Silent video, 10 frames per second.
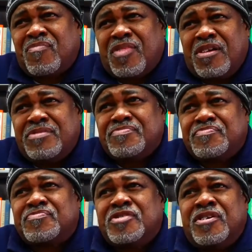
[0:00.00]
Art and
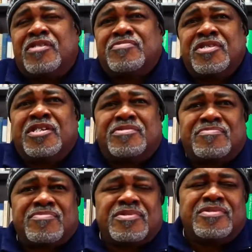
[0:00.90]
advertising. Oh, yeah, oh, yeah. Okay,
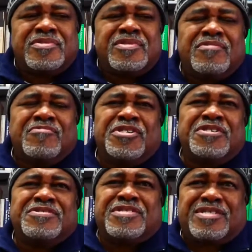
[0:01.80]
okay. But
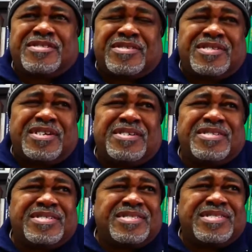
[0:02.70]
it
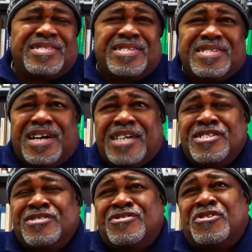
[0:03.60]
I
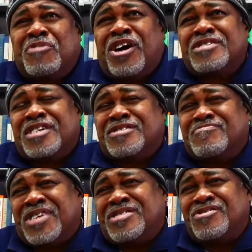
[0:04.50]
should have took up architecture,
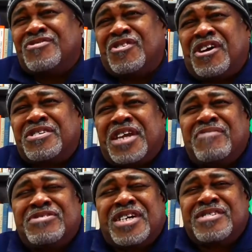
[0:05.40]
but I took uh, an
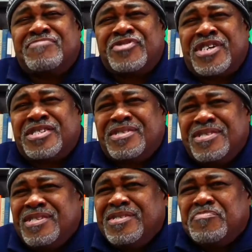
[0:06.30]
advertising, but I, I
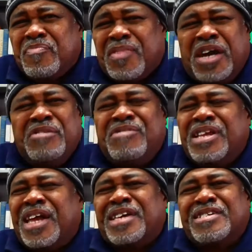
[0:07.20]
didn't really
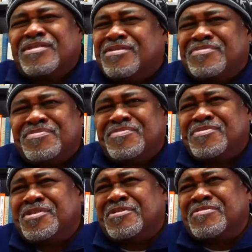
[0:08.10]
like it. Mm-hmm.
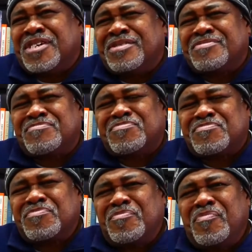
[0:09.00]
You know, and then
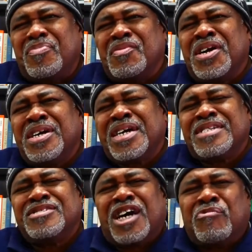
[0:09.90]
I got
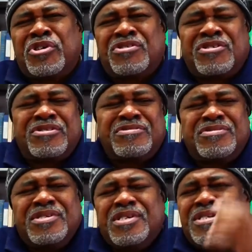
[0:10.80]
a job working on the,
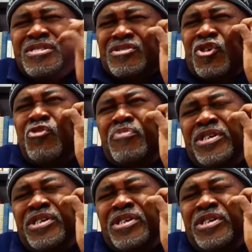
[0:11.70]
the toll